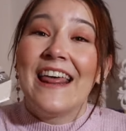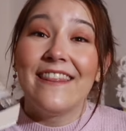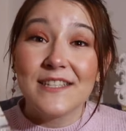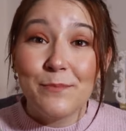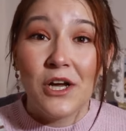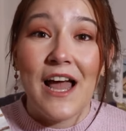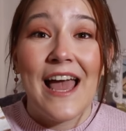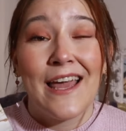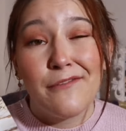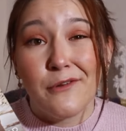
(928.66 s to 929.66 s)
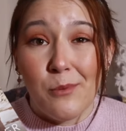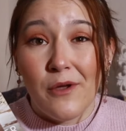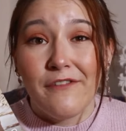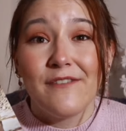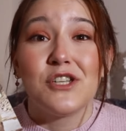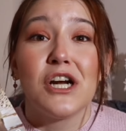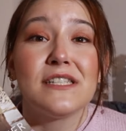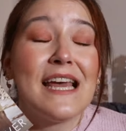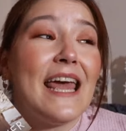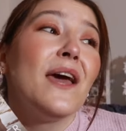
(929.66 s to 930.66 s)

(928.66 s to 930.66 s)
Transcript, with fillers: This book, I gave three point five stars.